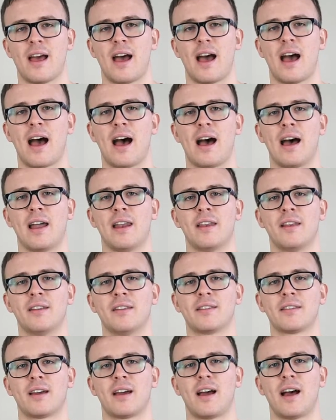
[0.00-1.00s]
and
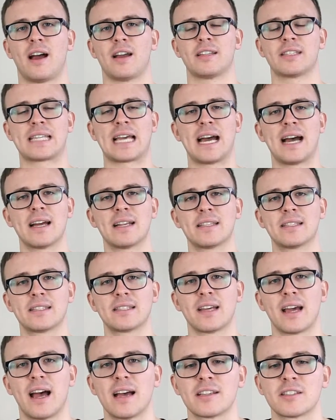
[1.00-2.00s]
I just had
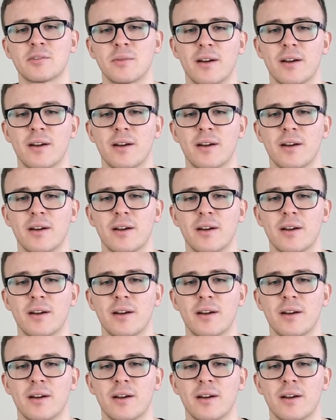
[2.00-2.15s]
to ask them.